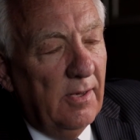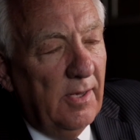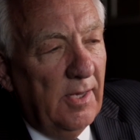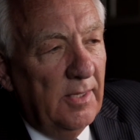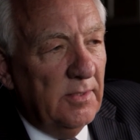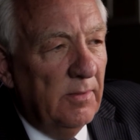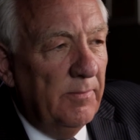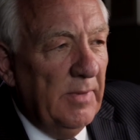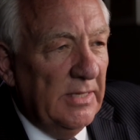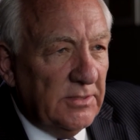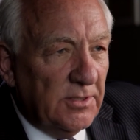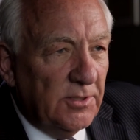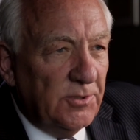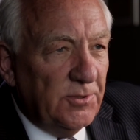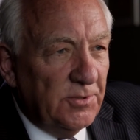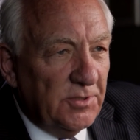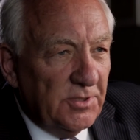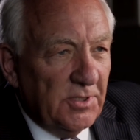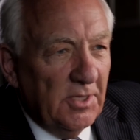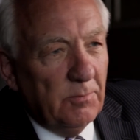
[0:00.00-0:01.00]
and the
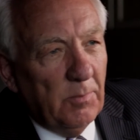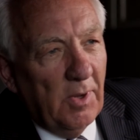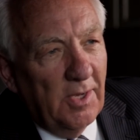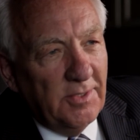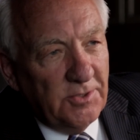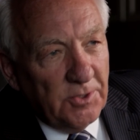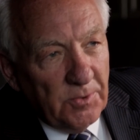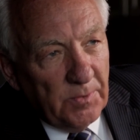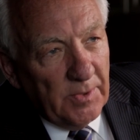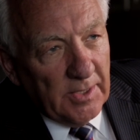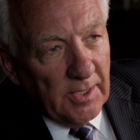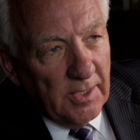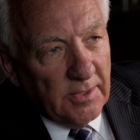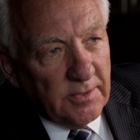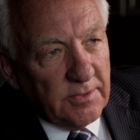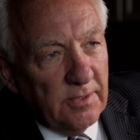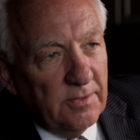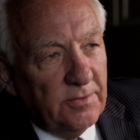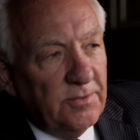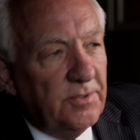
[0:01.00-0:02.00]
message you send by doing
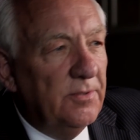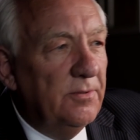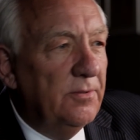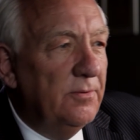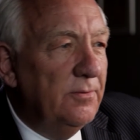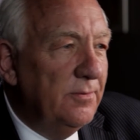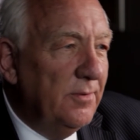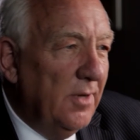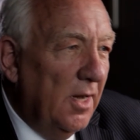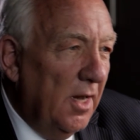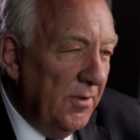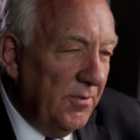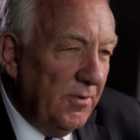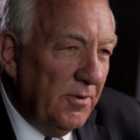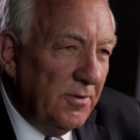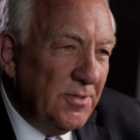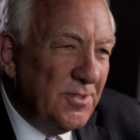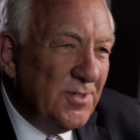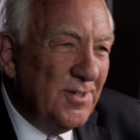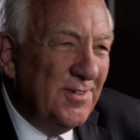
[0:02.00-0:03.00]
it to
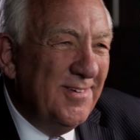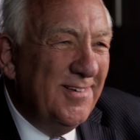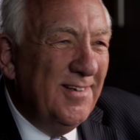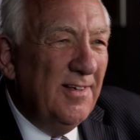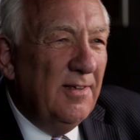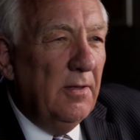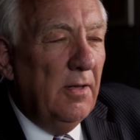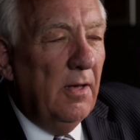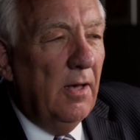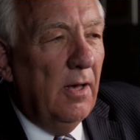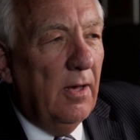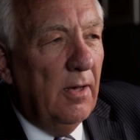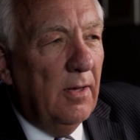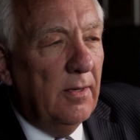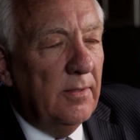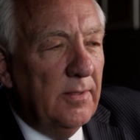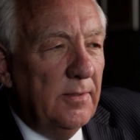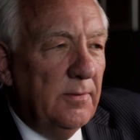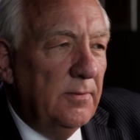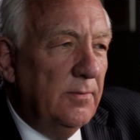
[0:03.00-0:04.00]
others
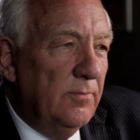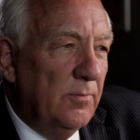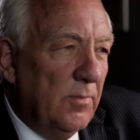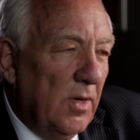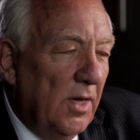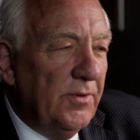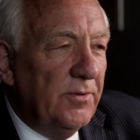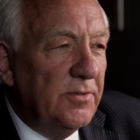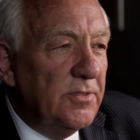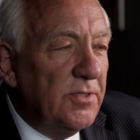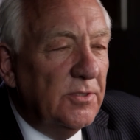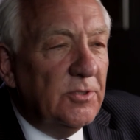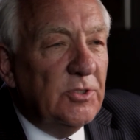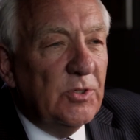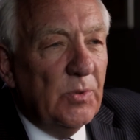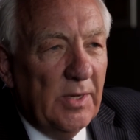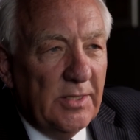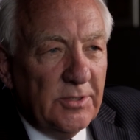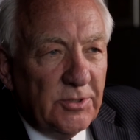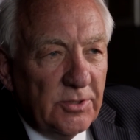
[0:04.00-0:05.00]
in other
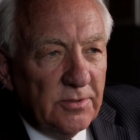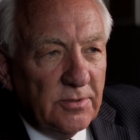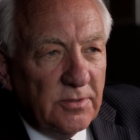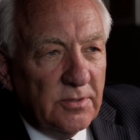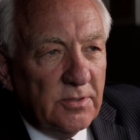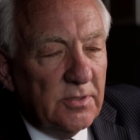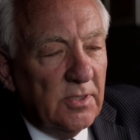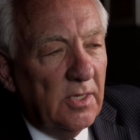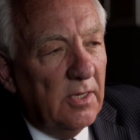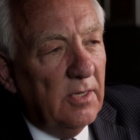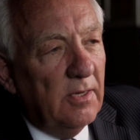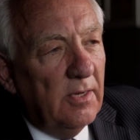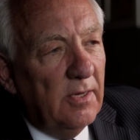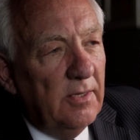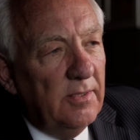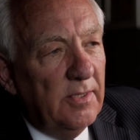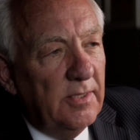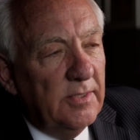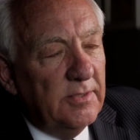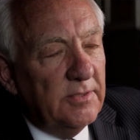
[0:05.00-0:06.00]
situations
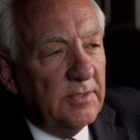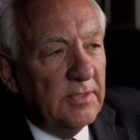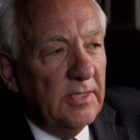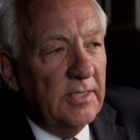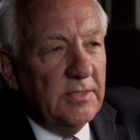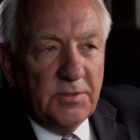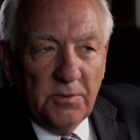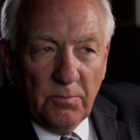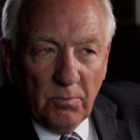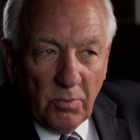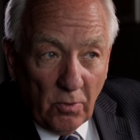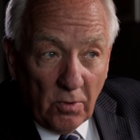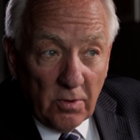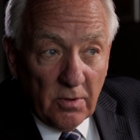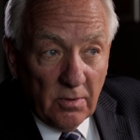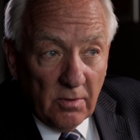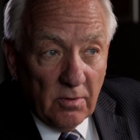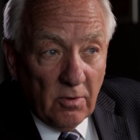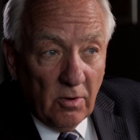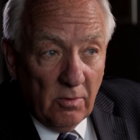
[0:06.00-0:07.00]
is as
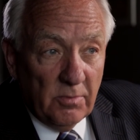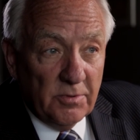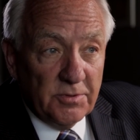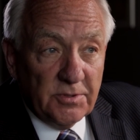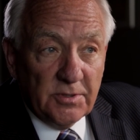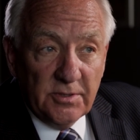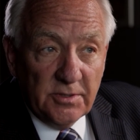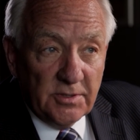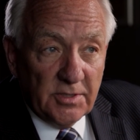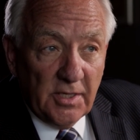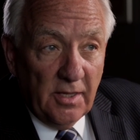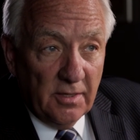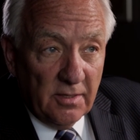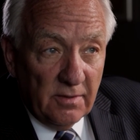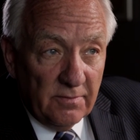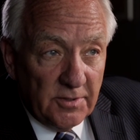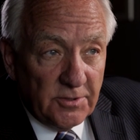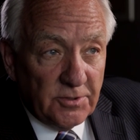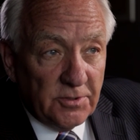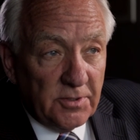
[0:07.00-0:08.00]
important almost as the
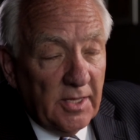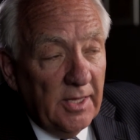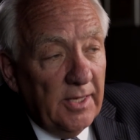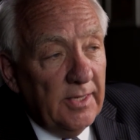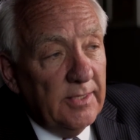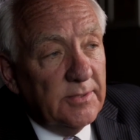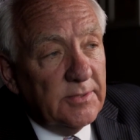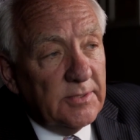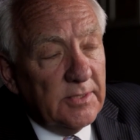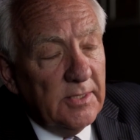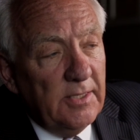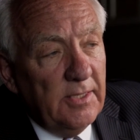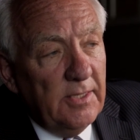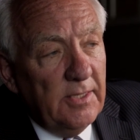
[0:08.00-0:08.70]
individual case.